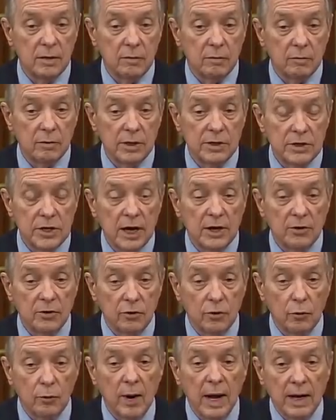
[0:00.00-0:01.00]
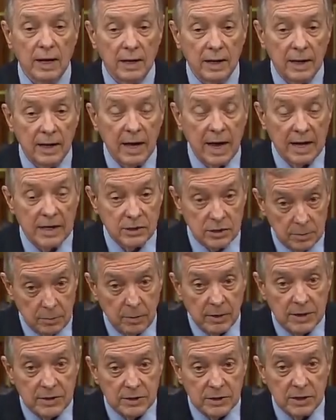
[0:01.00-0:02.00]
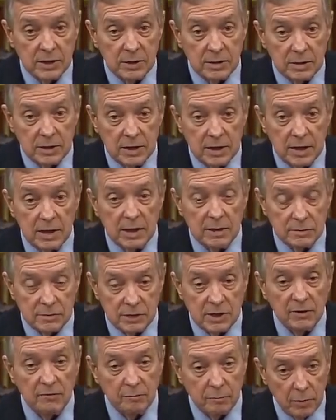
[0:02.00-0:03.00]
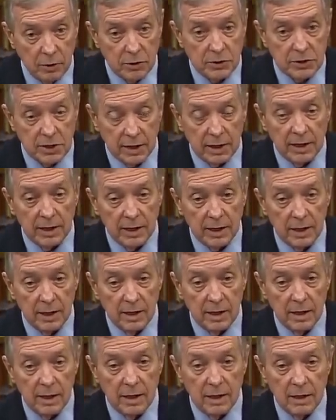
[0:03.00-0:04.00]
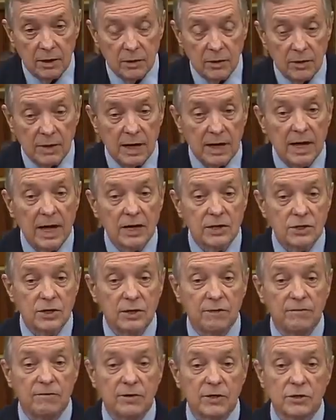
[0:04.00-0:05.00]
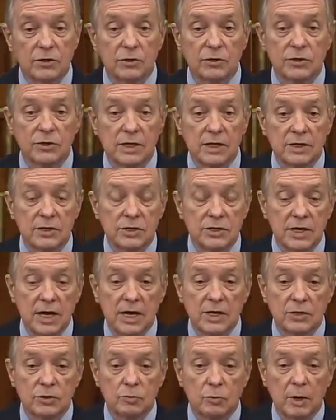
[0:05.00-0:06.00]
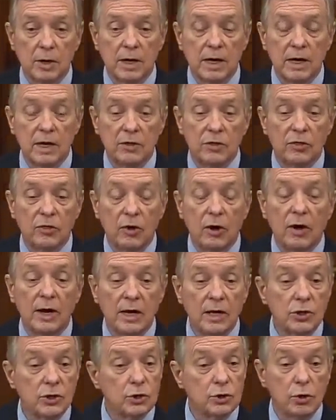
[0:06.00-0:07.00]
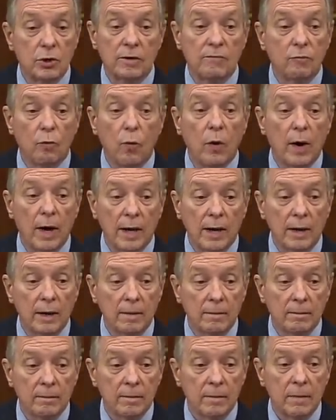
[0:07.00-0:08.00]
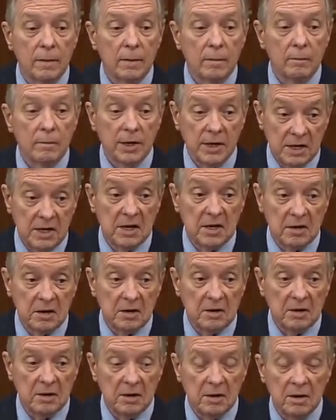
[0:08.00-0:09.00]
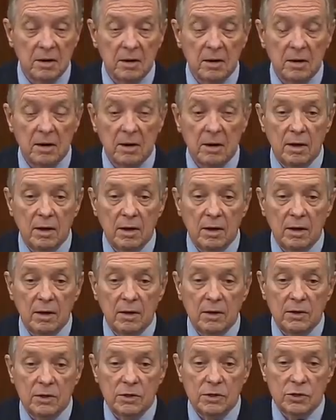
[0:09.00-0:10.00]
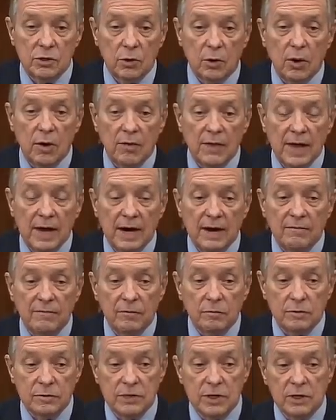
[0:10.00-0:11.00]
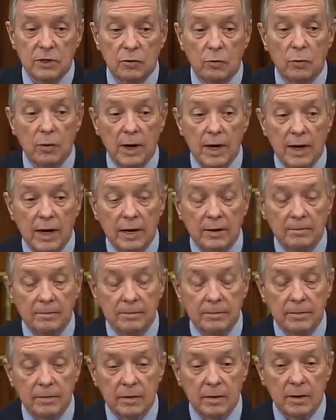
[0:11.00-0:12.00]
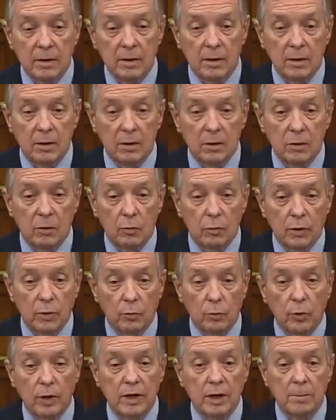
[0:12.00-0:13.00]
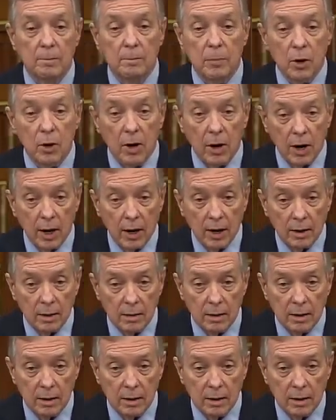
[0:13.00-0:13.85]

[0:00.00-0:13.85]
reach out directly, as the president did himself personally, to the election officials in states where he thought he should have won but he didn't. So all that effort was underway when William Barr,